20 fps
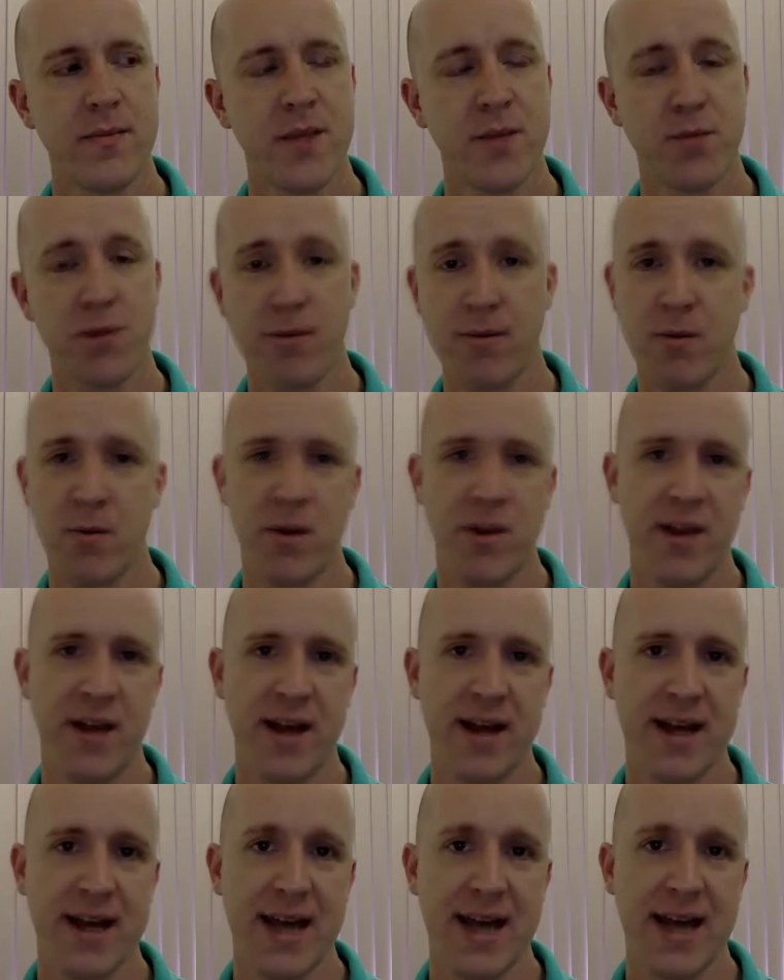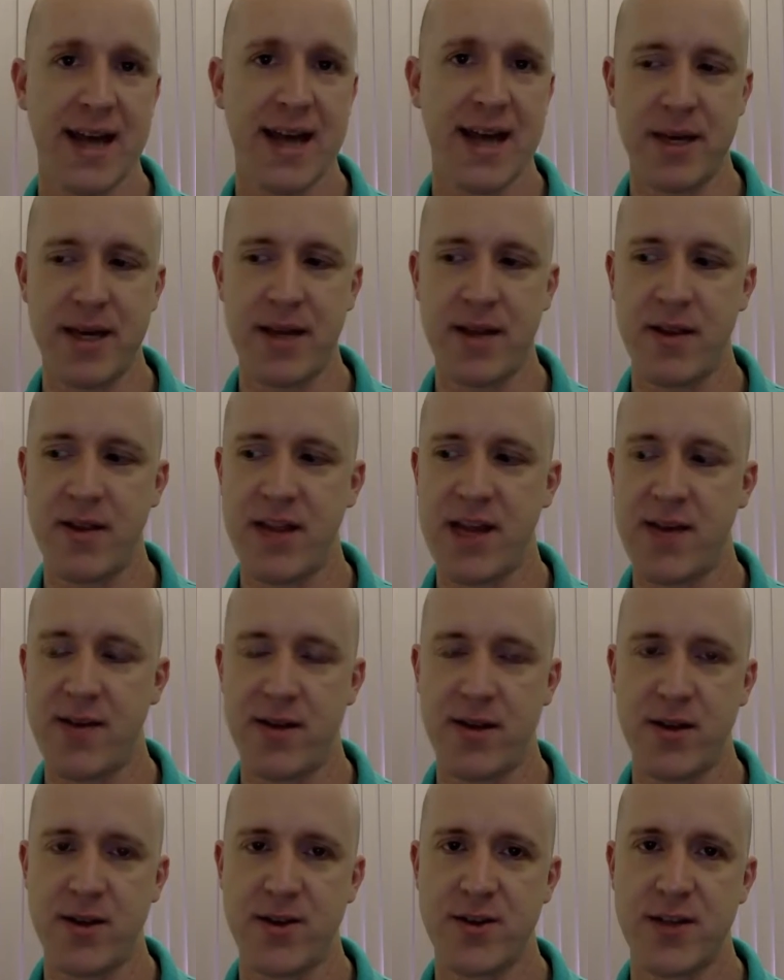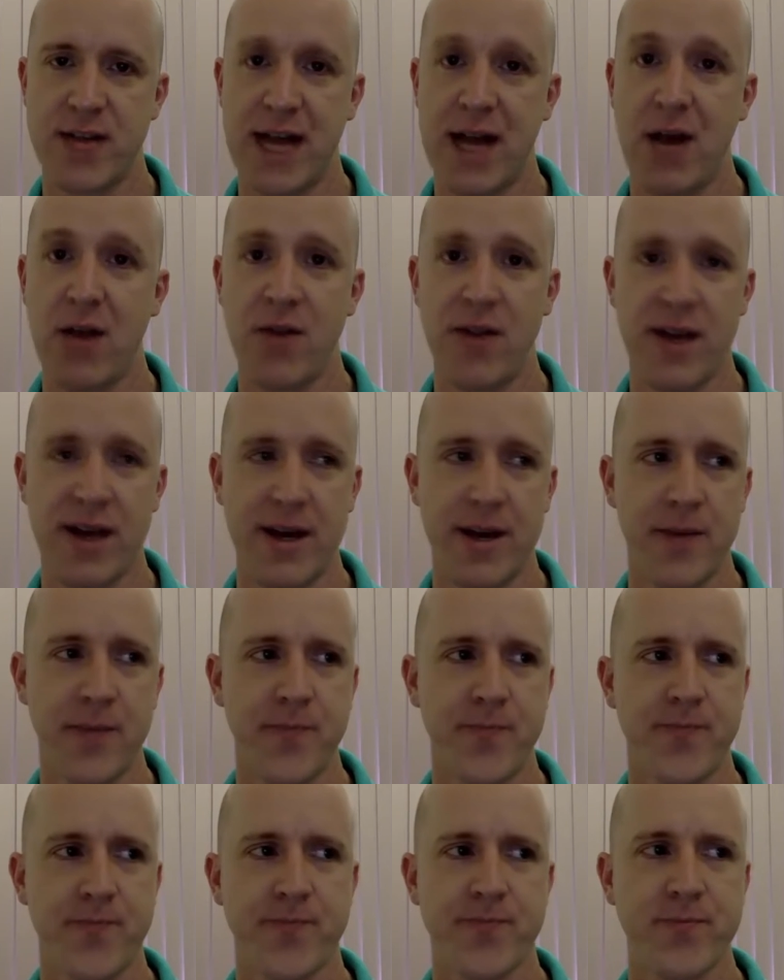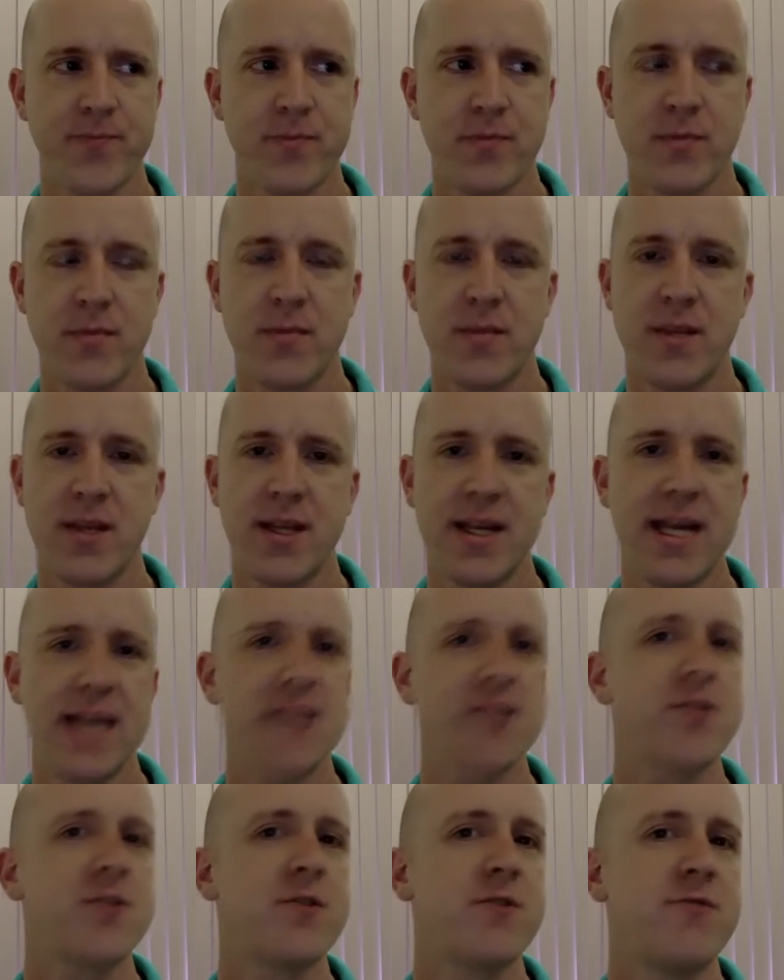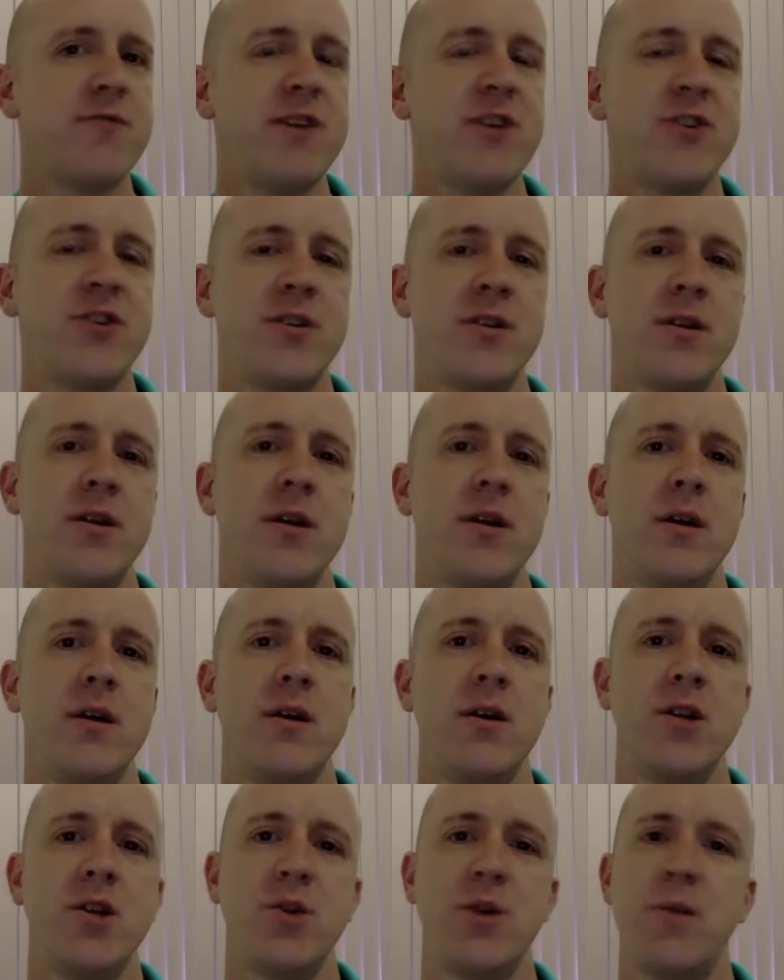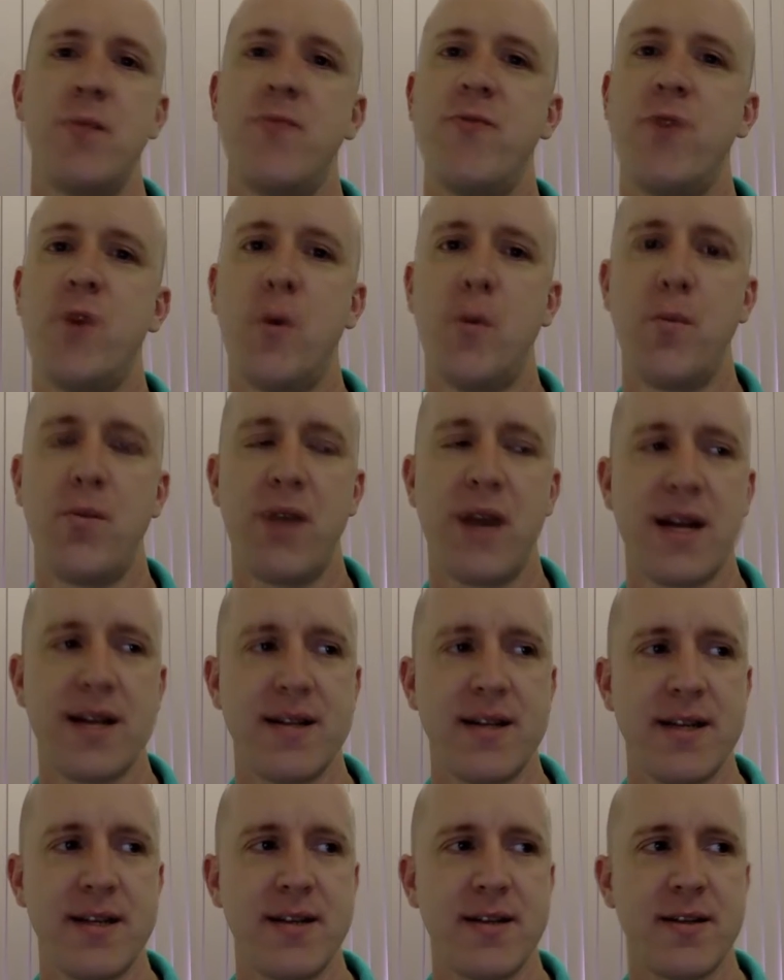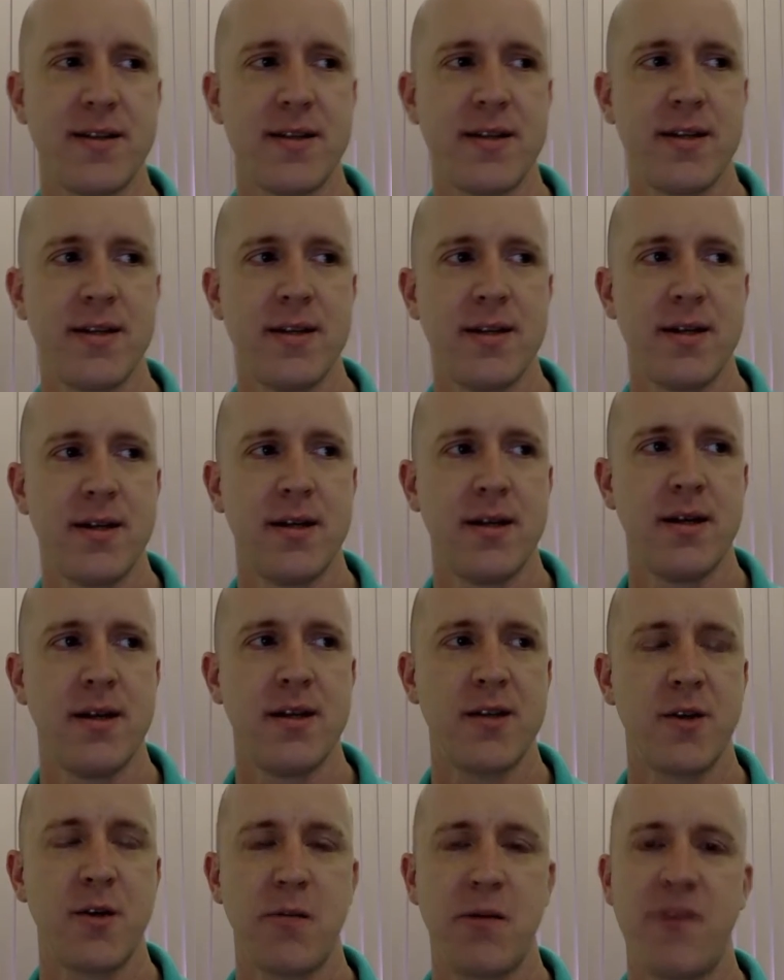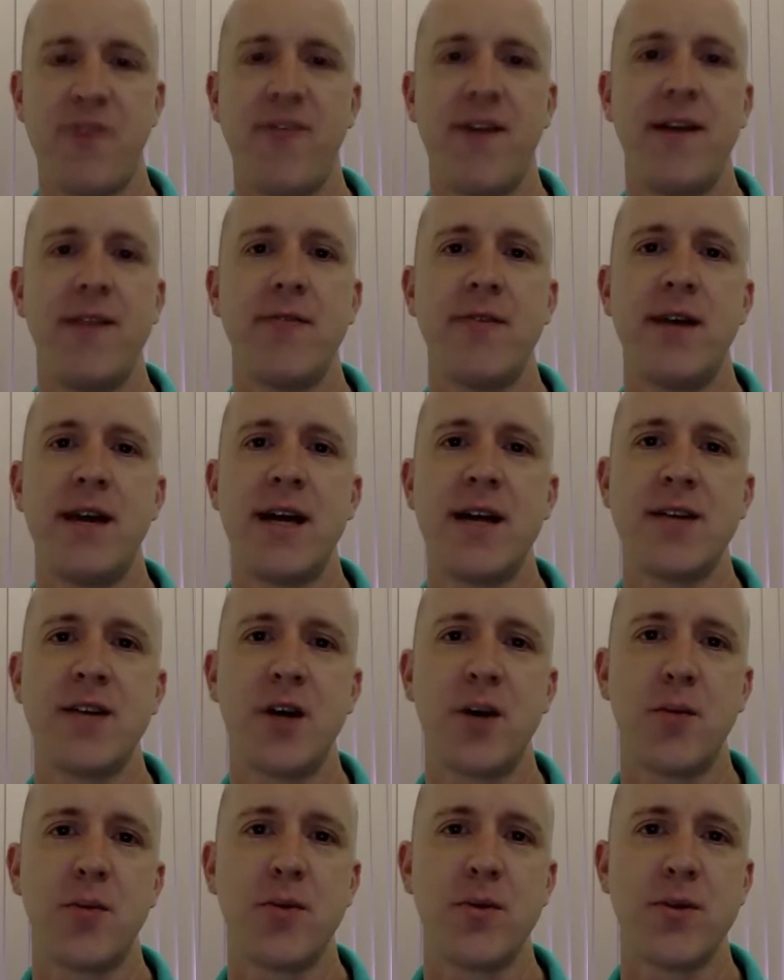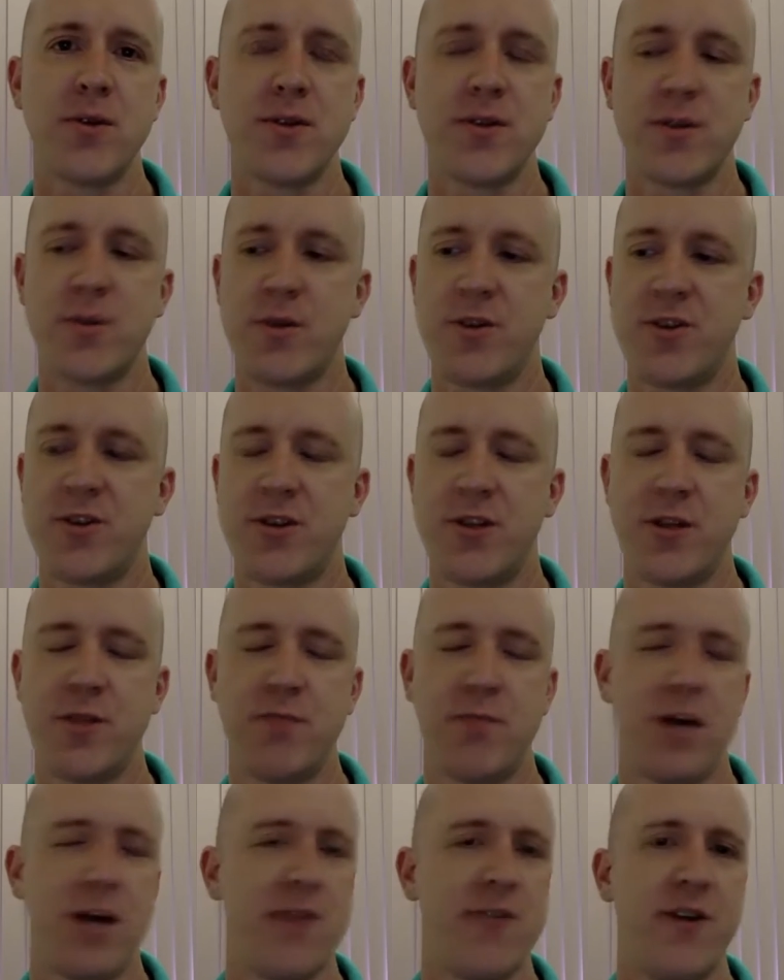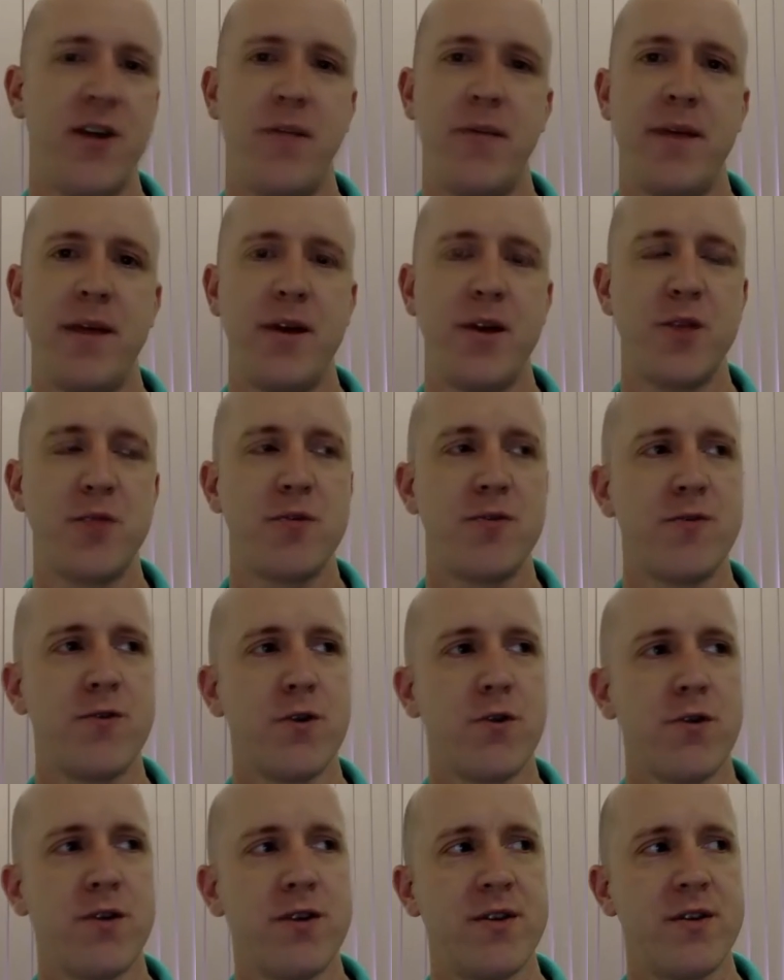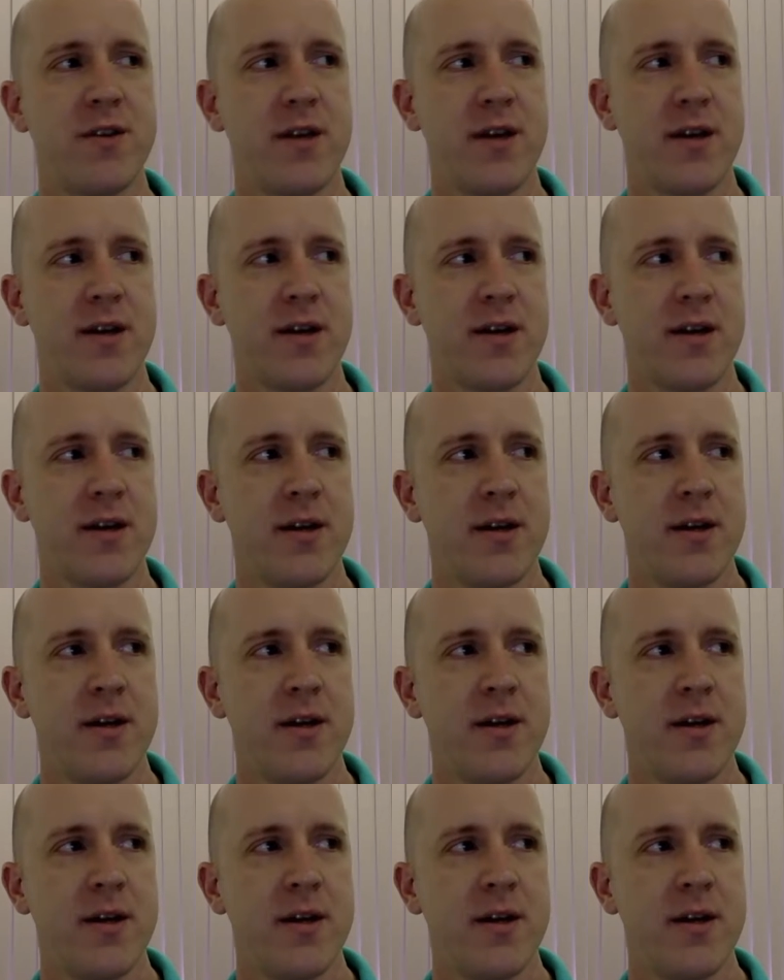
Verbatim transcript: And the problem with that can be that the evidence out there isn't sufficient to inform practice. So one of my favourite examples, which you might have heard me use before, is uh,